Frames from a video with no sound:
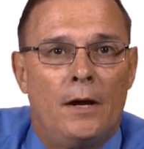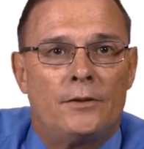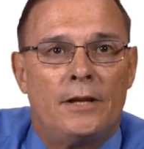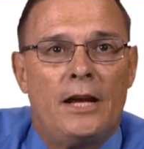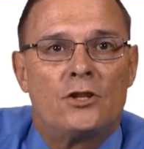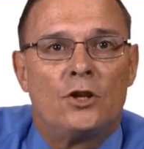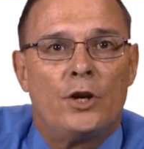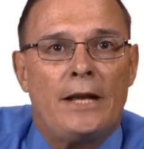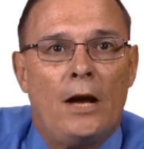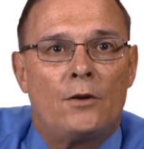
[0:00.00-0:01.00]
Today's
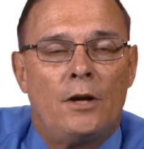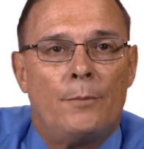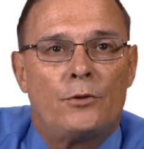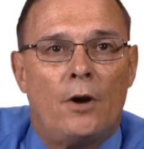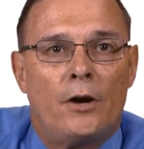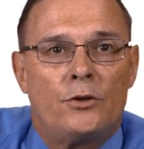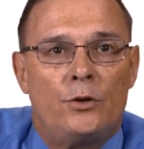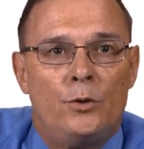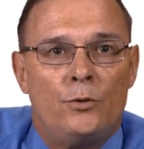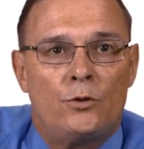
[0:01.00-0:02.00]
learning outcomes are
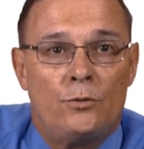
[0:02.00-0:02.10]
to